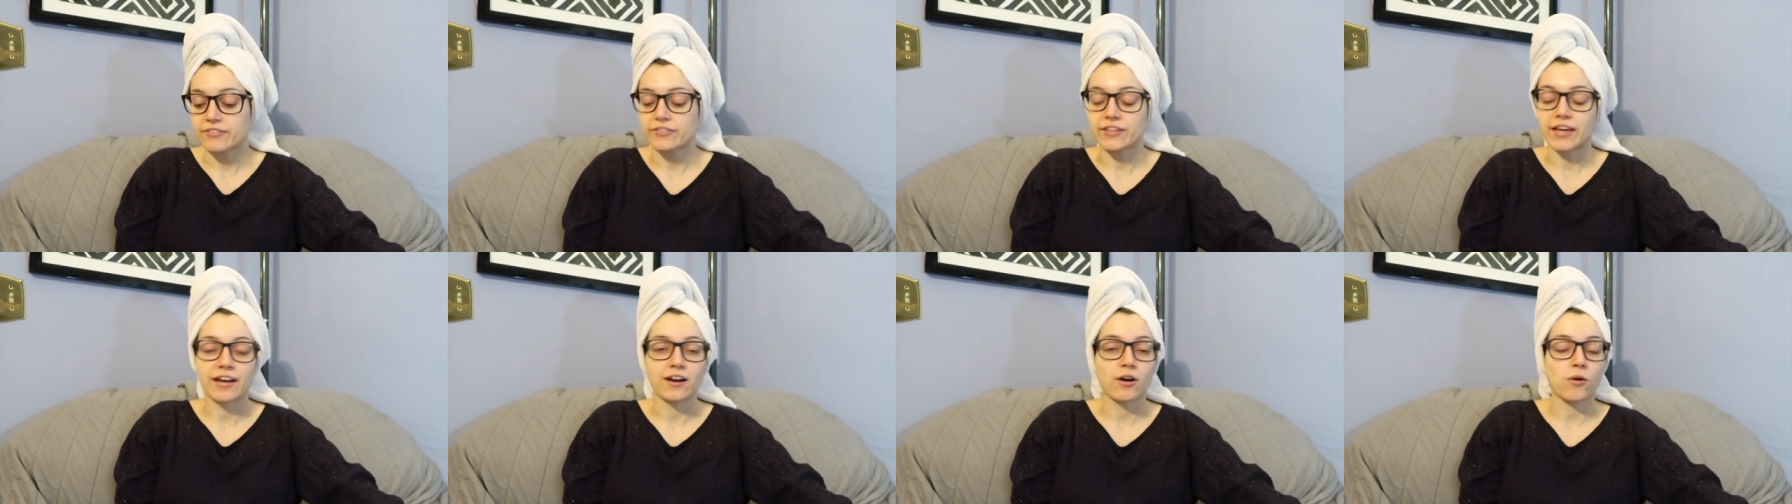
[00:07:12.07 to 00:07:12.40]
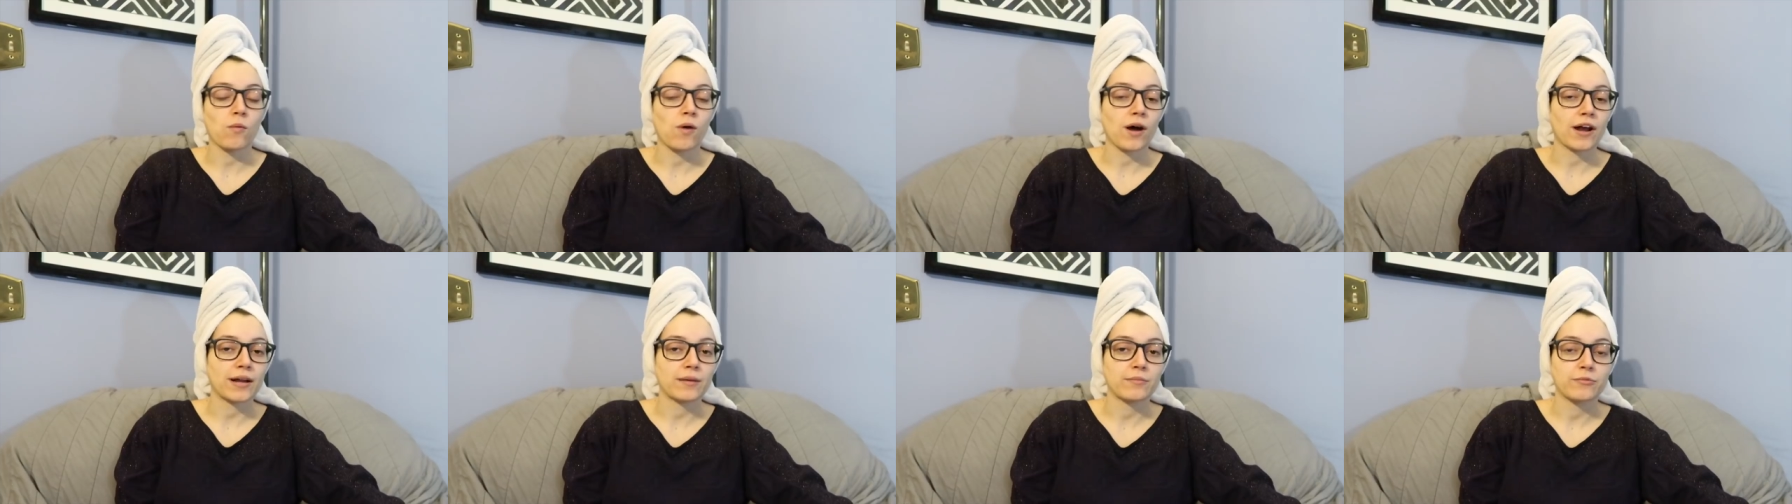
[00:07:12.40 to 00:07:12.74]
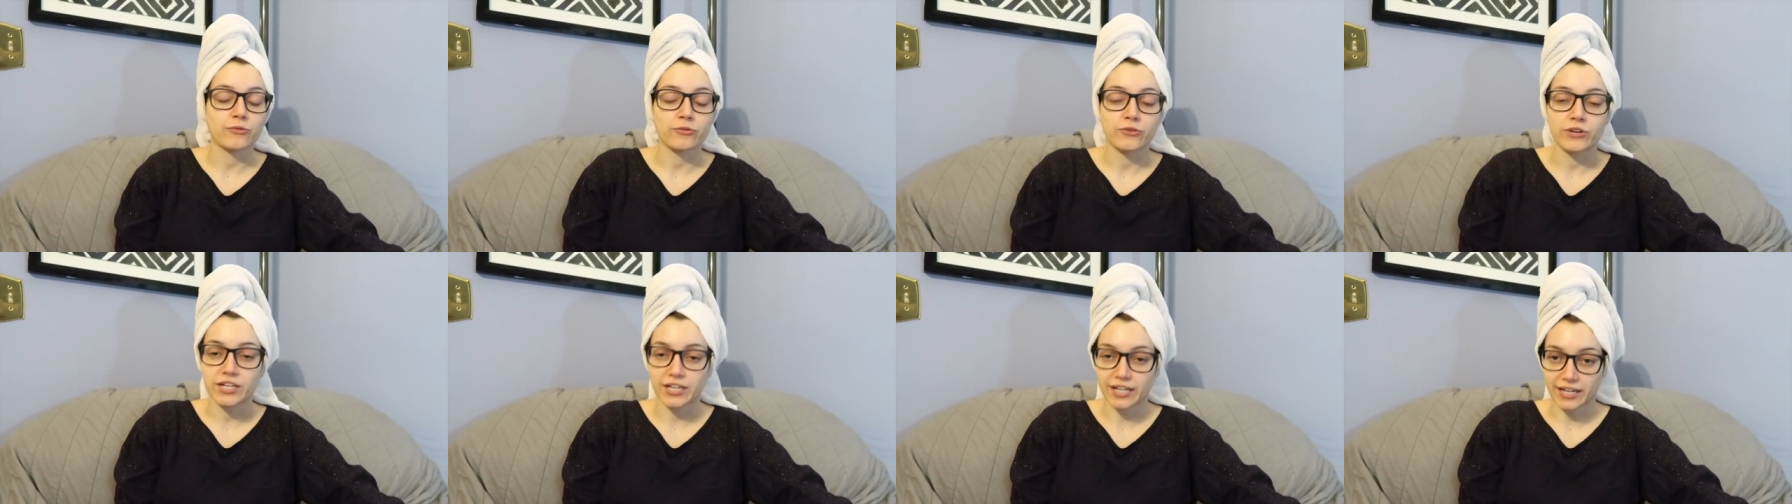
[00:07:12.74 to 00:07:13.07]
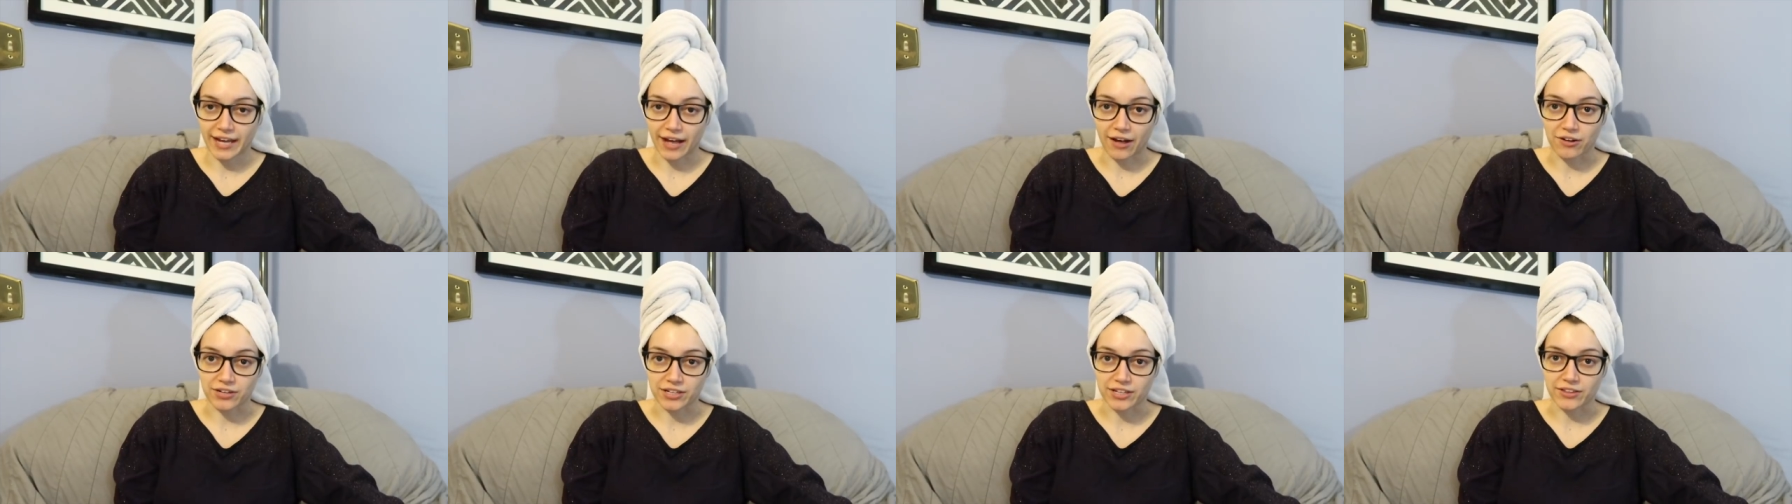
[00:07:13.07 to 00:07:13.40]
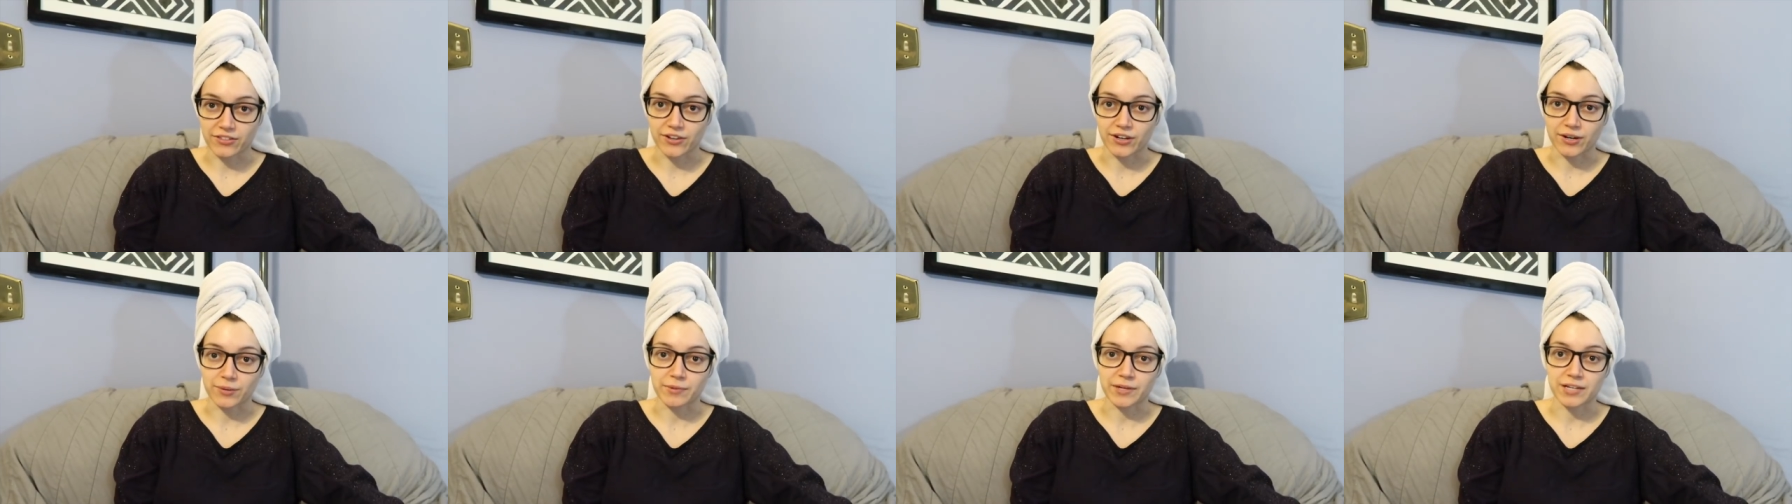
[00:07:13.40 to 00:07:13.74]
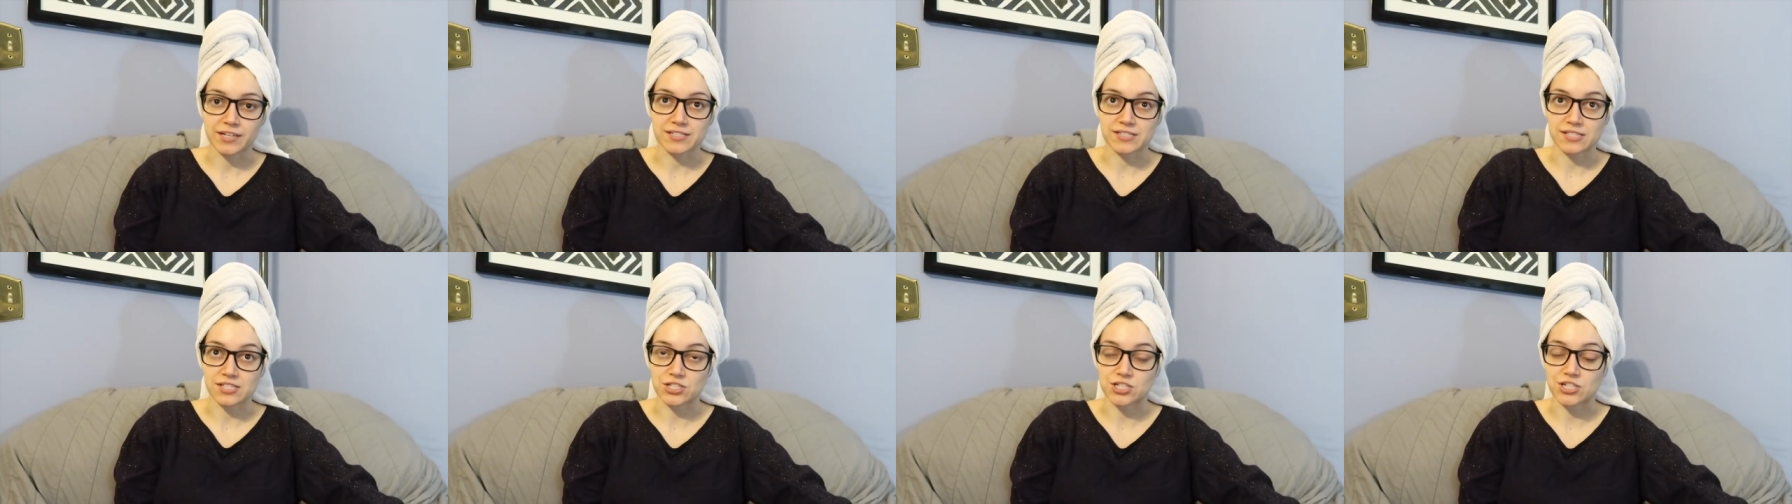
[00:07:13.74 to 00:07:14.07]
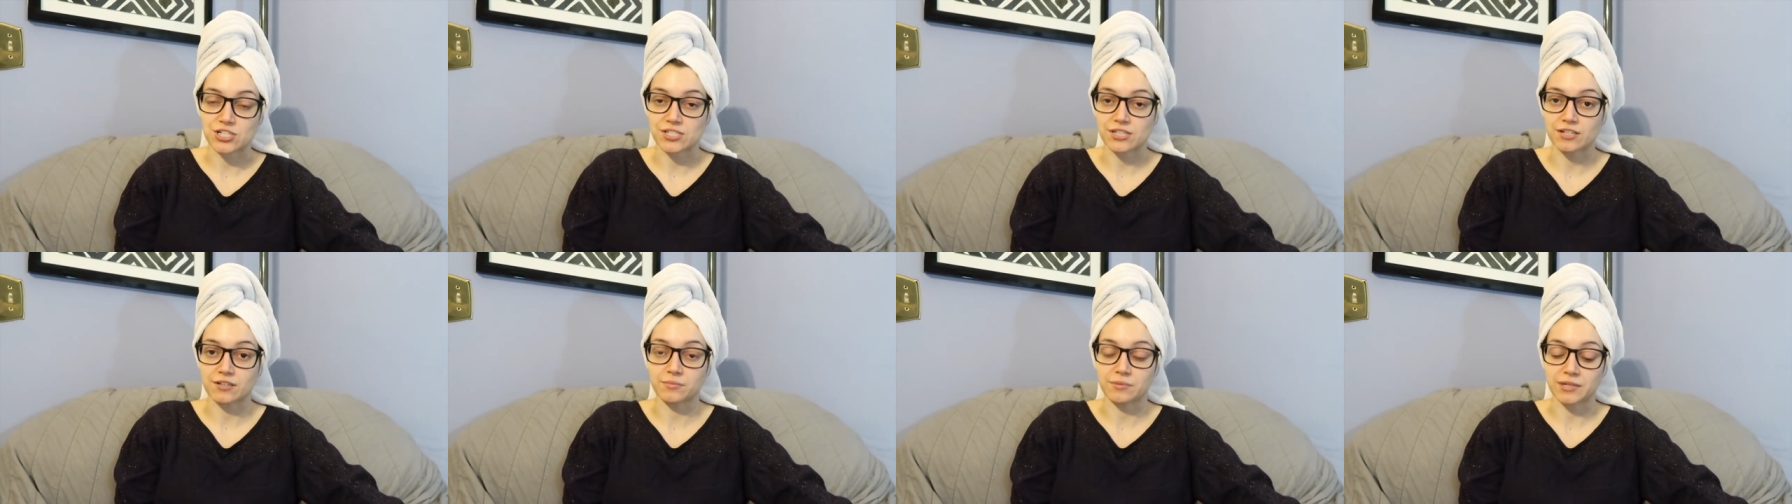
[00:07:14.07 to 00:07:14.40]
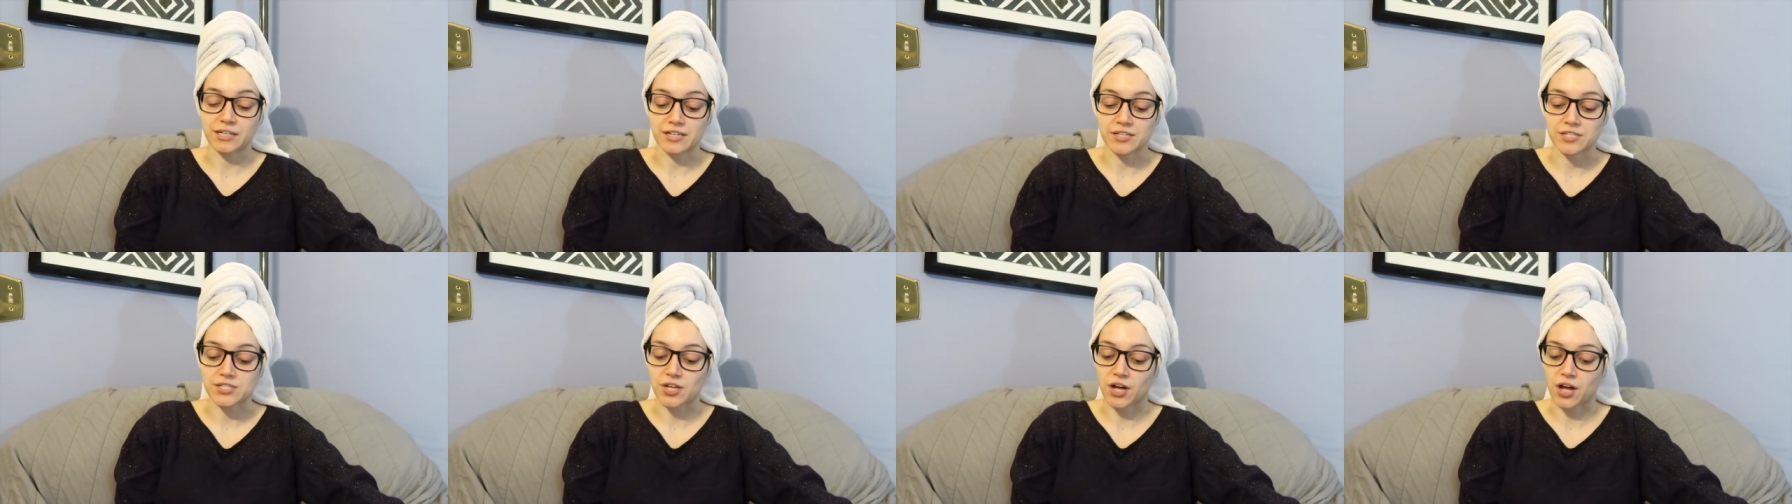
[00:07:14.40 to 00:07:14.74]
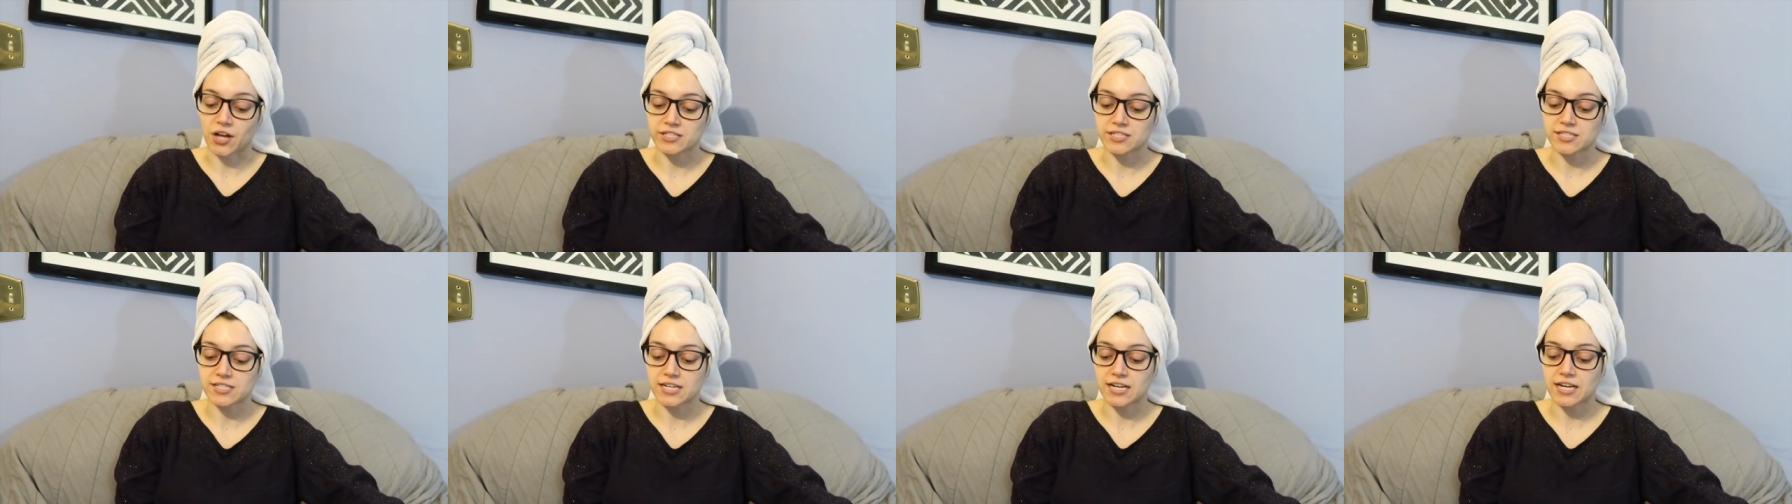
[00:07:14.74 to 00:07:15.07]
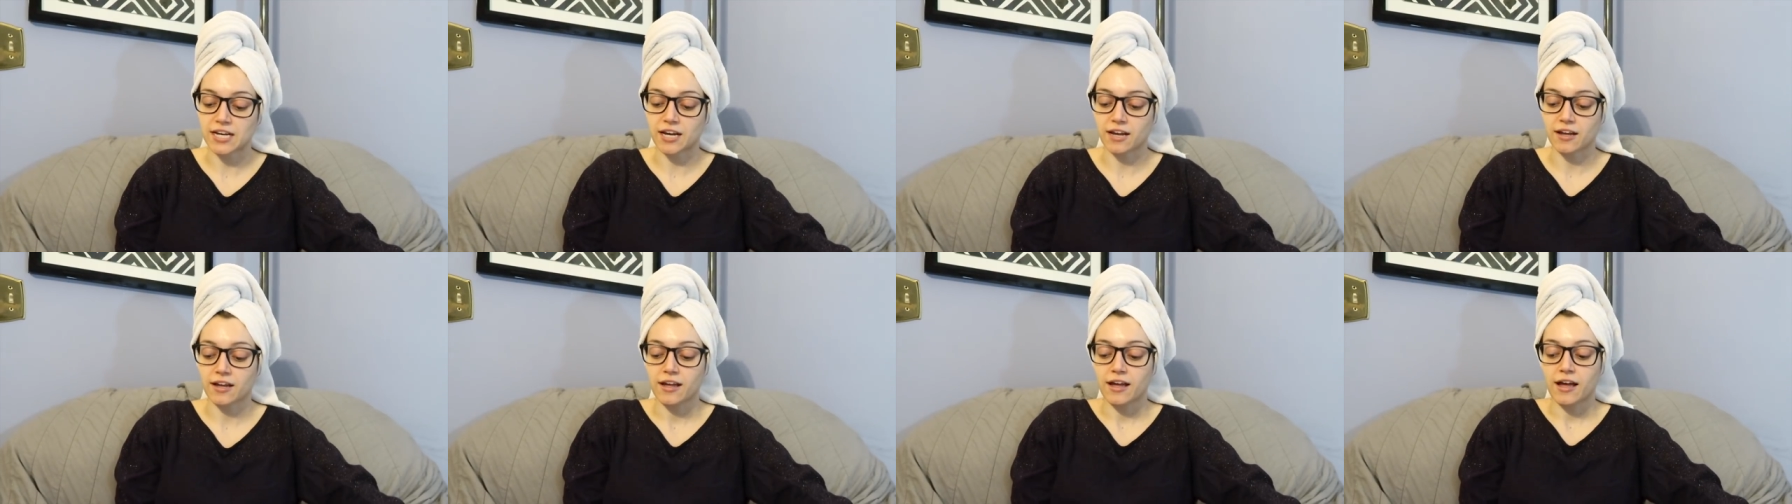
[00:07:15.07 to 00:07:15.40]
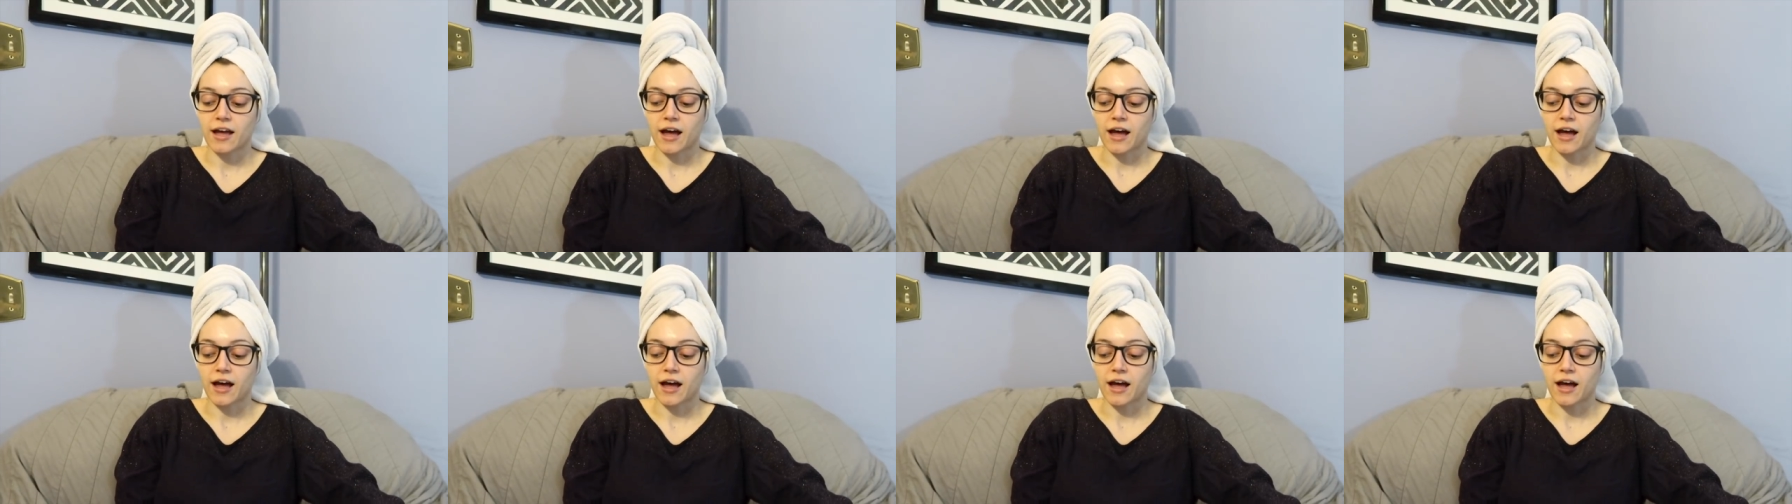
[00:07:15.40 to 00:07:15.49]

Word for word: They don't want him freaking out either because it's just going to be exhausting.